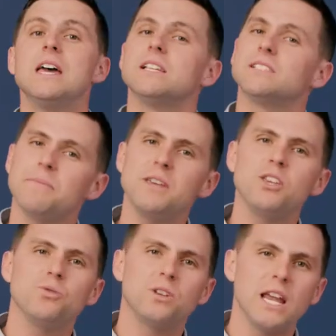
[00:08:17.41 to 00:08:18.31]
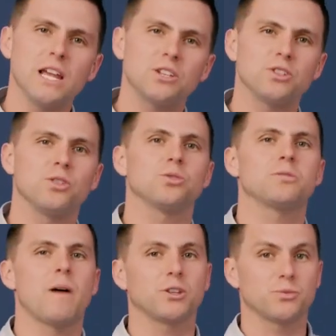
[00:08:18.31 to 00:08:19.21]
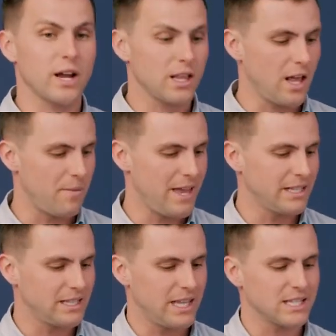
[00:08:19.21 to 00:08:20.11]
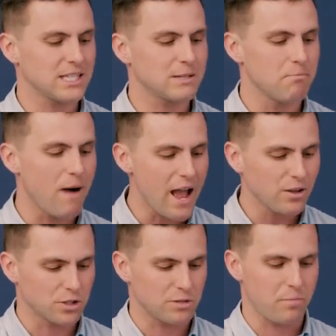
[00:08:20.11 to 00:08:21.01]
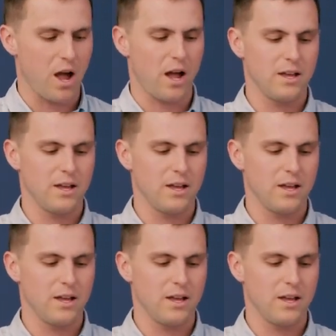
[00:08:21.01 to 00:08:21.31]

Something unique to Smile Direct Club is this Smile Spa.